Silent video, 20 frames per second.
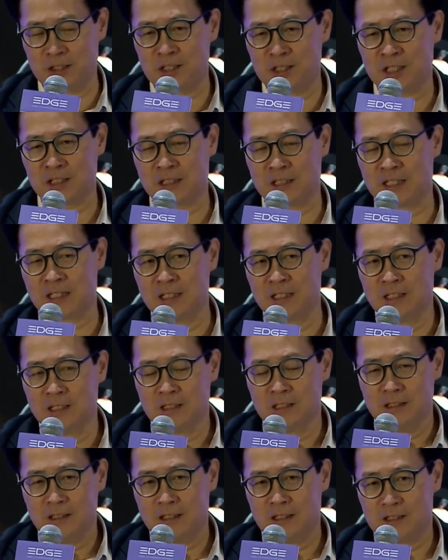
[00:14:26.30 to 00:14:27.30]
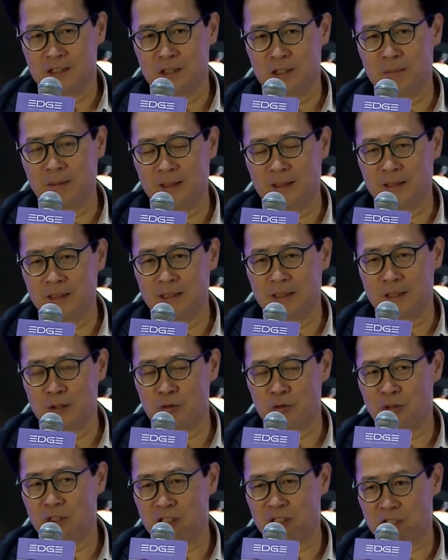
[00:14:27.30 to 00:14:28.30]
exchanges. And I
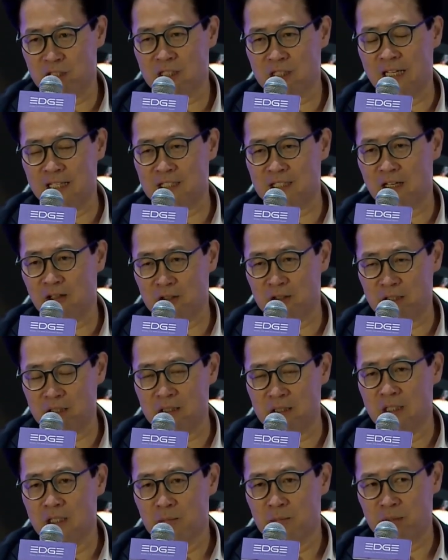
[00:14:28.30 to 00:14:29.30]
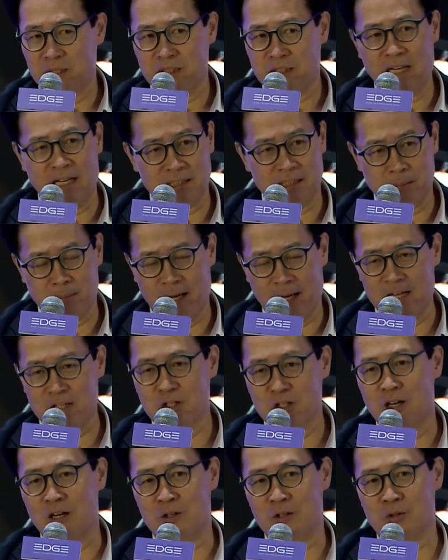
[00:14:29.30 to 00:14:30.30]
often go to
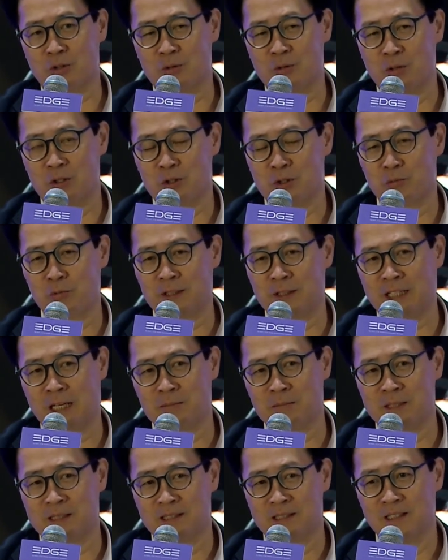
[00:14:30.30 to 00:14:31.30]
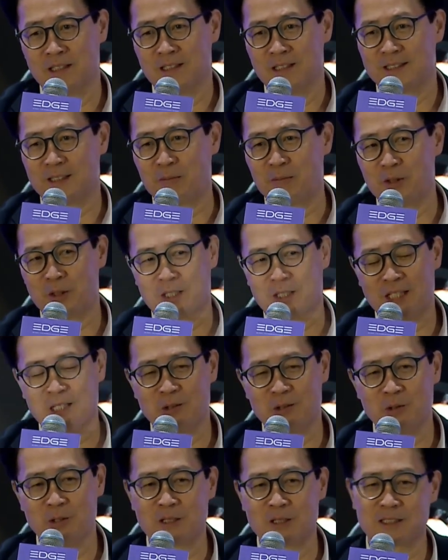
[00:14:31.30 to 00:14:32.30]
Japan. Many of my
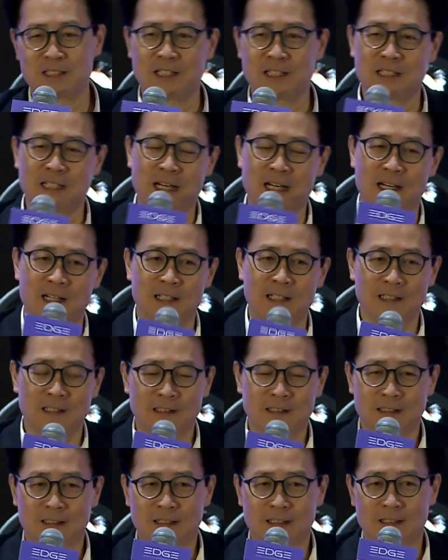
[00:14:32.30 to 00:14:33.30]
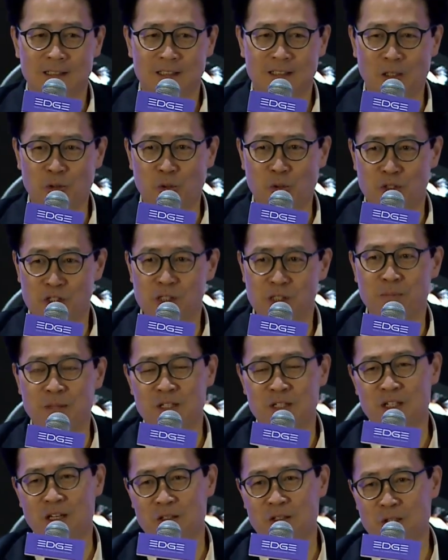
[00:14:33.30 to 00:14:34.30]
friends in Japan also
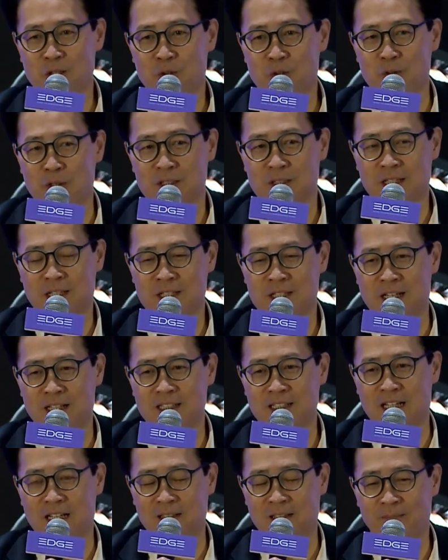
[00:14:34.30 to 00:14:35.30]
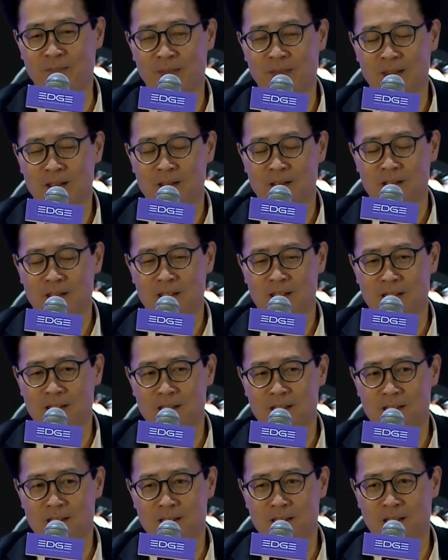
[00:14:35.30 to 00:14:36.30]
applied for a license and
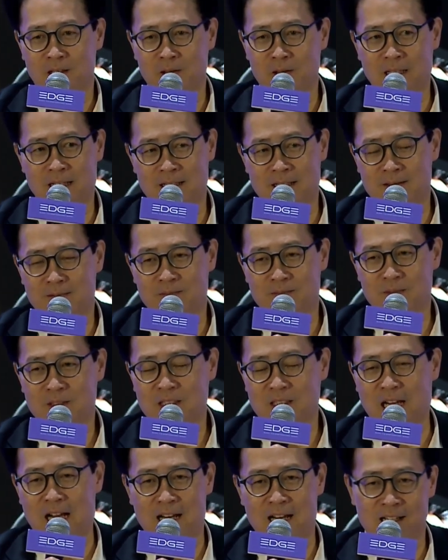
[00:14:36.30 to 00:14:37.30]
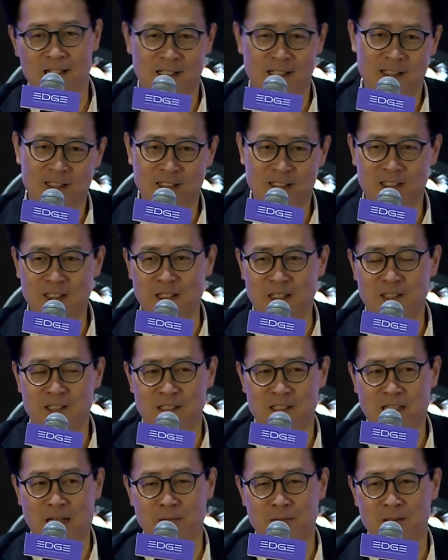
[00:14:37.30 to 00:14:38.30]
for virtual assets
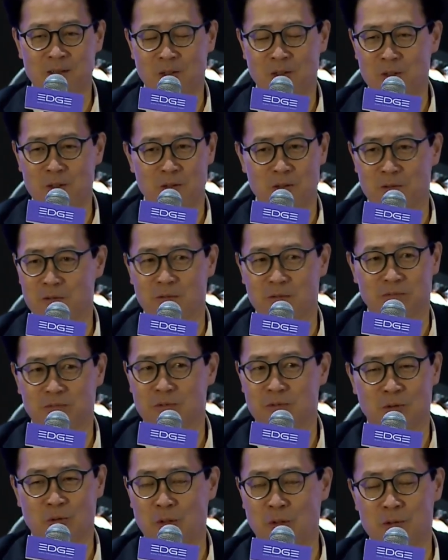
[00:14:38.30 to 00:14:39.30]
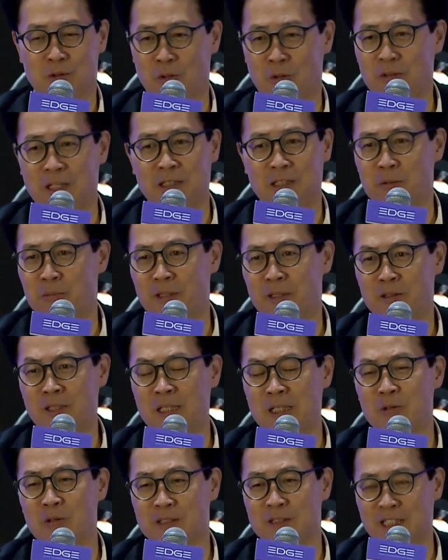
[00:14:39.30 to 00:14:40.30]
transaction. I asked them whether they know
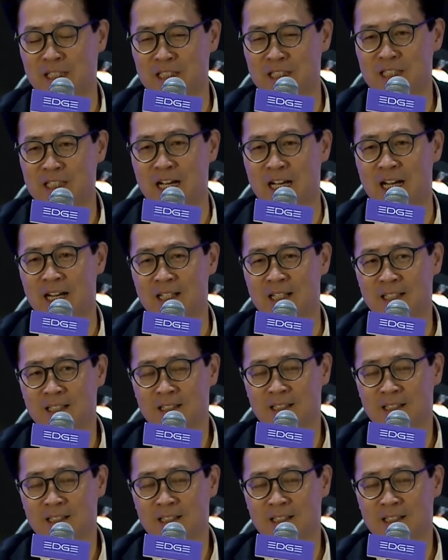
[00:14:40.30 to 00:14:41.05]
this